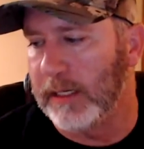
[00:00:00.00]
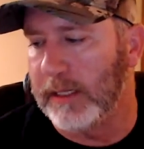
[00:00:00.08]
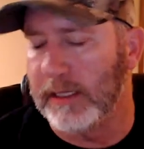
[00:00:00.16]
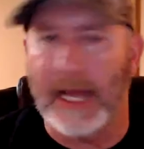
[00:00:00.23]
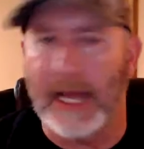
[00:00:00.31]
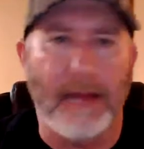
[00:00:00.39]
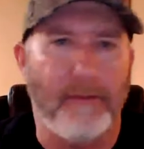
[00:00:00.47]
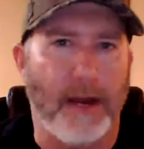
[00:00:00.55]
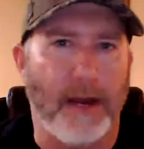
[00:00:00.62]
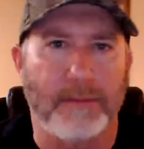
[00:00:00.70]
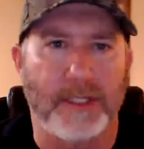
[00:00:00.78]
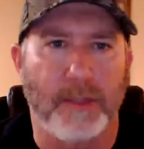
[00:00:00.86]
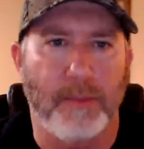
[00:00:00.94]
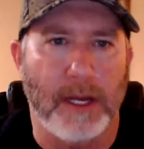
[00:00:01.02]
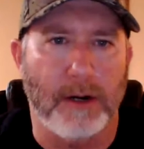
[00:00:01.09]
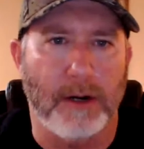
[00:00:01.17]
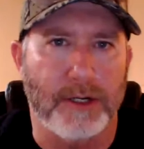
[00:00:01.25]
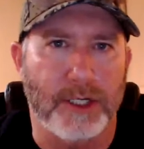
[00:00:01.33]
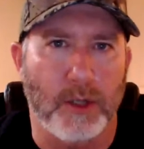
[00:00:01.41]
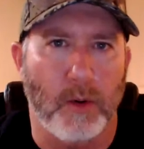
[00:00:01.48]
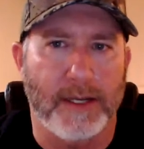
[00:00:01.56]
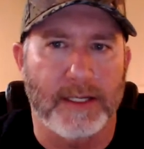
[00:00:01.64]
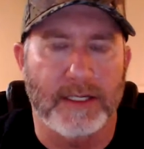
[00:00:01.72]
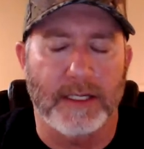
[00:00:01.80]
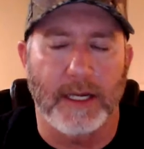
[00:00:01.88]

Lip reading: and the diaphragm's the better choice.